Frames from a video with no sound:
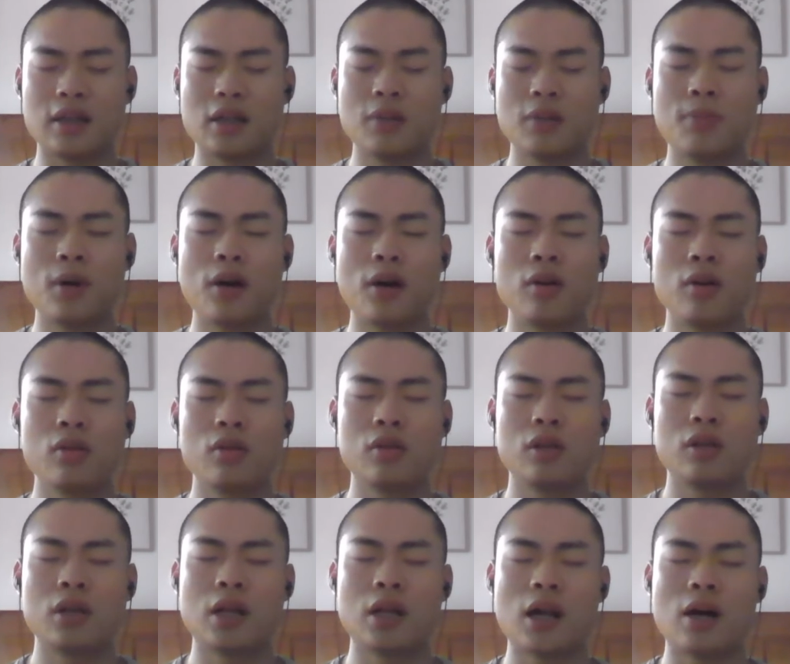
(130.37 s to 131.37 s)

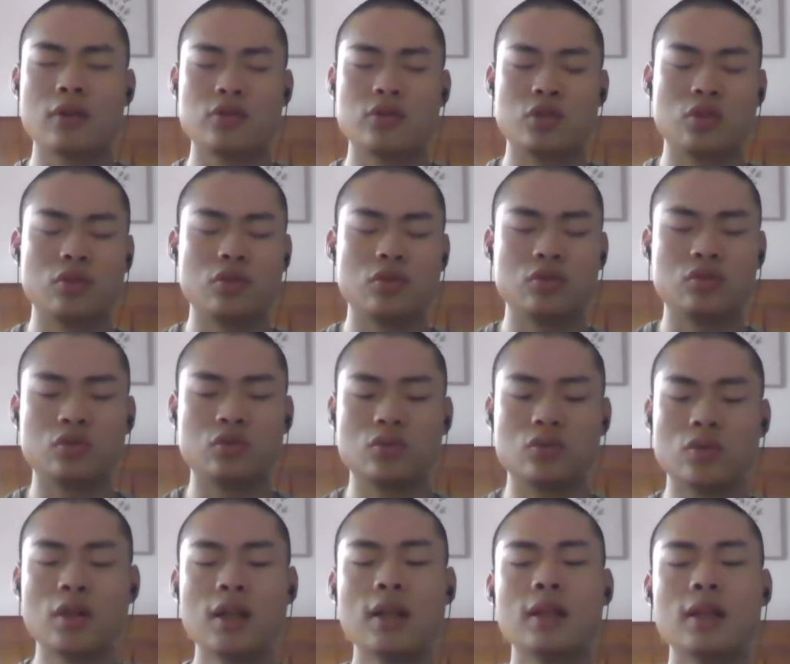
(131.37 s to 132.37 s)
Apollo allows you to